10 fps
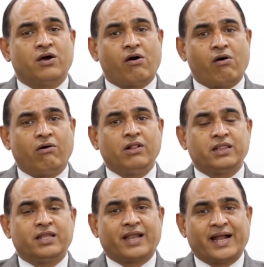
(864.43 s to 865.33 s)
all
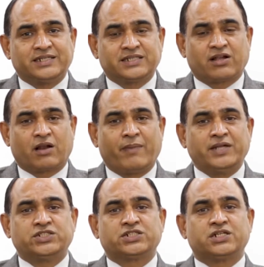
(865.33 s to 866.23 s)
the rights that are
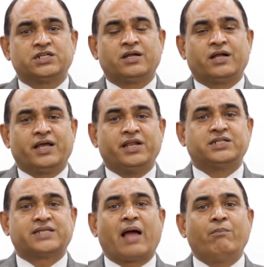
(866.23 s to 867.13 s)
mentioned in
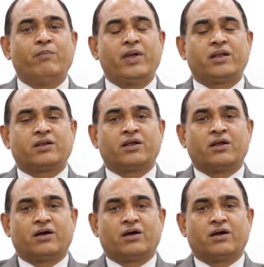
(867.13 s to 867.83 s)
its ambit